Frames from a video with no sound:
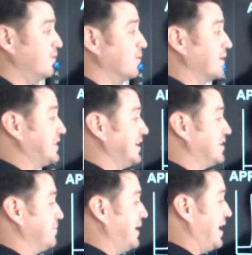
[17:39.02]
when we
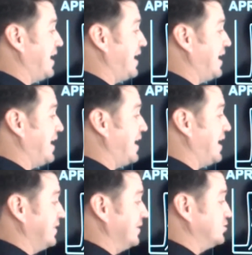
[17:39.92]
think about
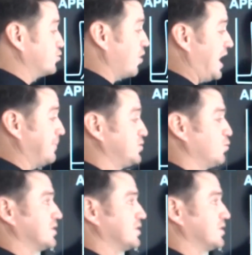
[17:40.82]
the drops,